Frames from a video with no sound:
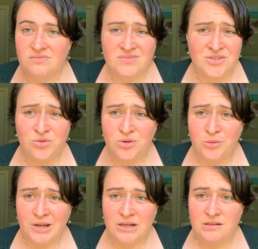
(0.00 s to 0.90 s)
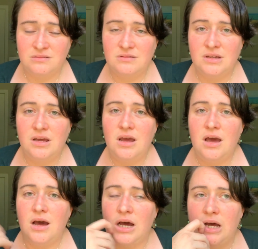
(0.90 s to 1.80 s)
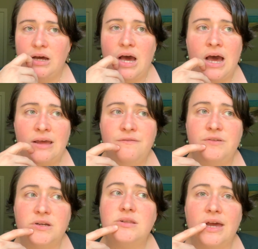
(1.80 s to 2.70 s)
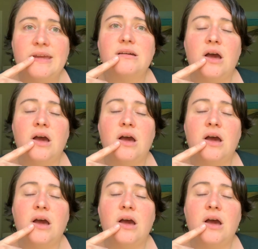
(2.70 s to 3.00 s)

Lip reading: then don't worry about it. I feel like